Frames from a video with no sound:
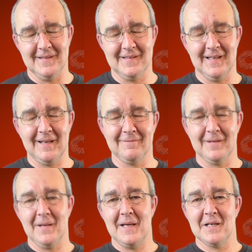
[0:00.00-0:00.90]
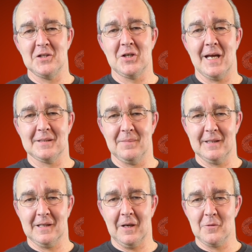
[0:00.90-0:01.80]
Until I've been and checked a
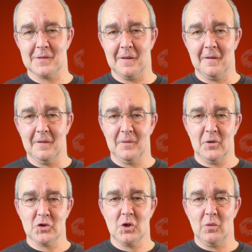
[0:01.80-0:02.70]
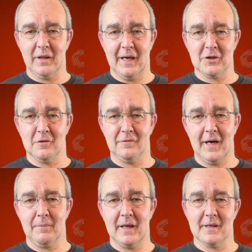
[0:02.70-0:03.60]
bit closer, I'm not sure what the actual
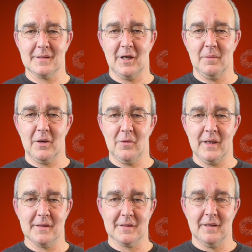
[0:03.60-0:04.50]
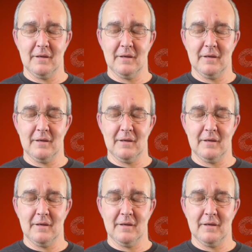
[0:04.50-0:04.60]
frame rate of slow-mo is.